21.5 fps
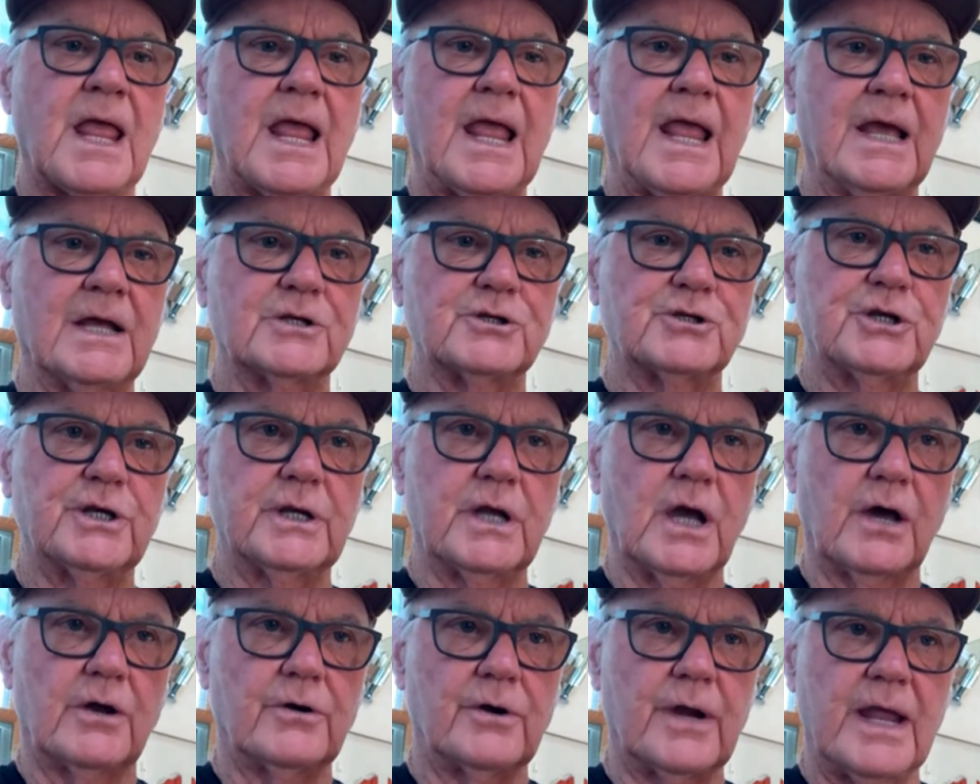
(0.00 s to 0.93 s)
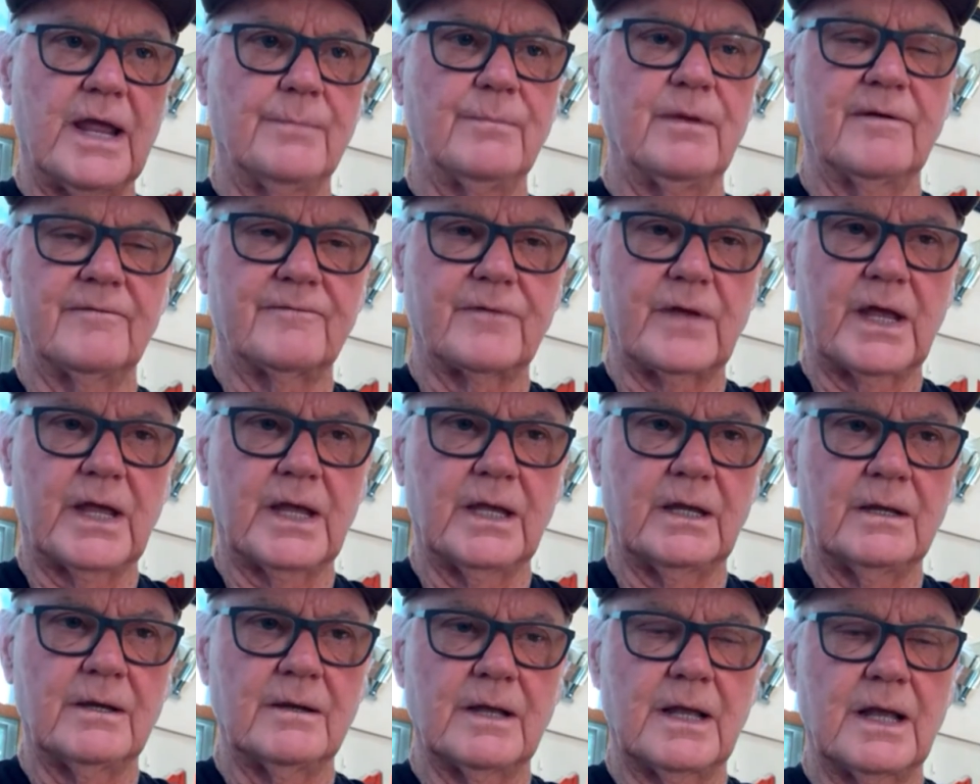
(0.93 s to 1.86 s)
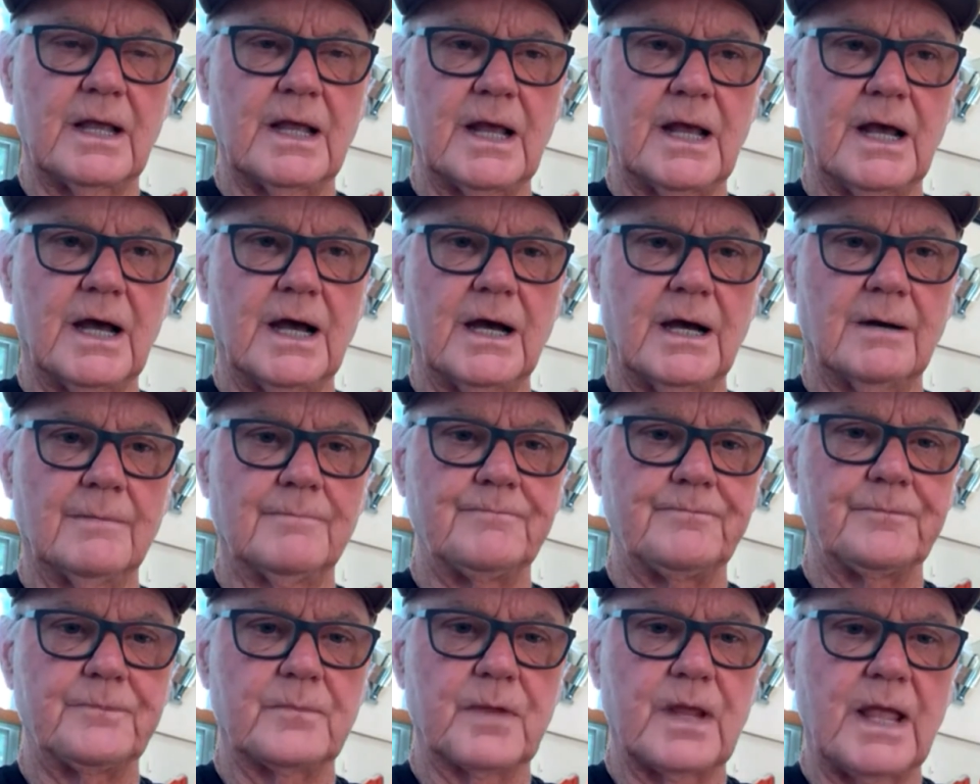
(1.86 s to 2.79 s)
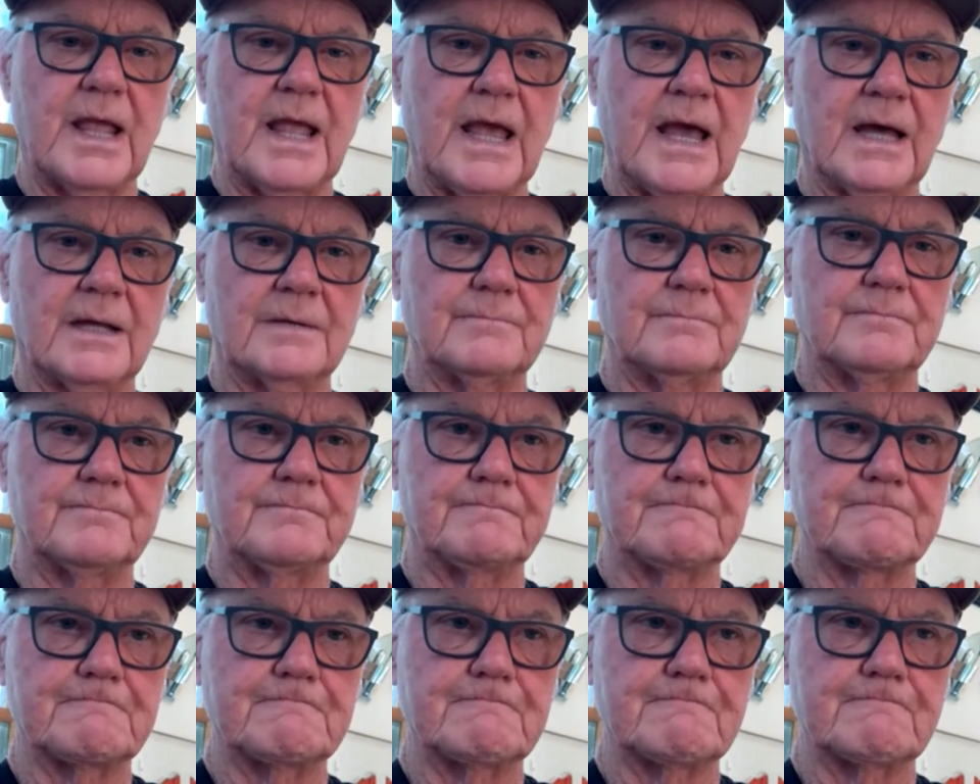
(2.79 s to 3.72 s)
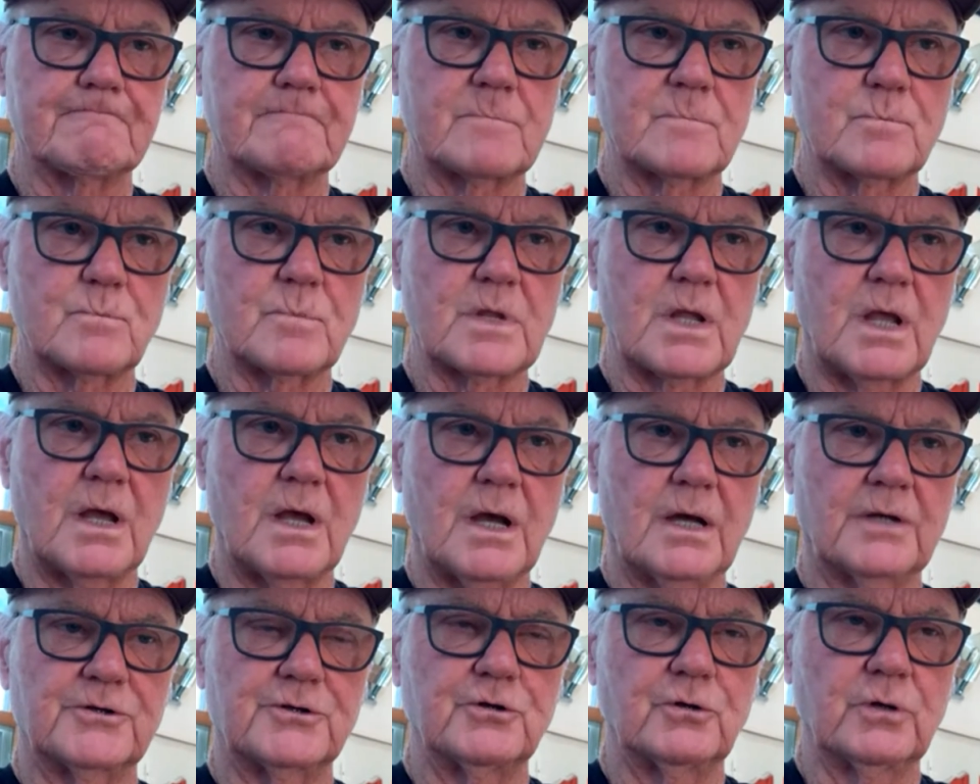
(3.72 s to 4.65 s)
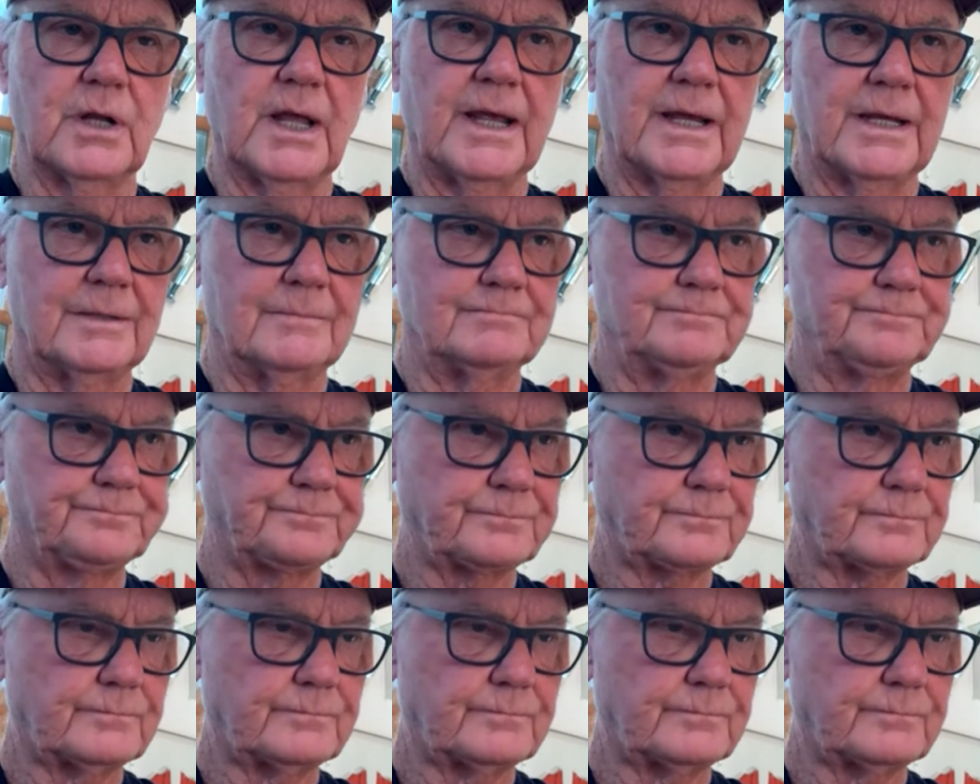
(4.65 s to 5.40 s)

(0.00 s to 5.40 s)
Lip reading: and she got her MFA at Tulane.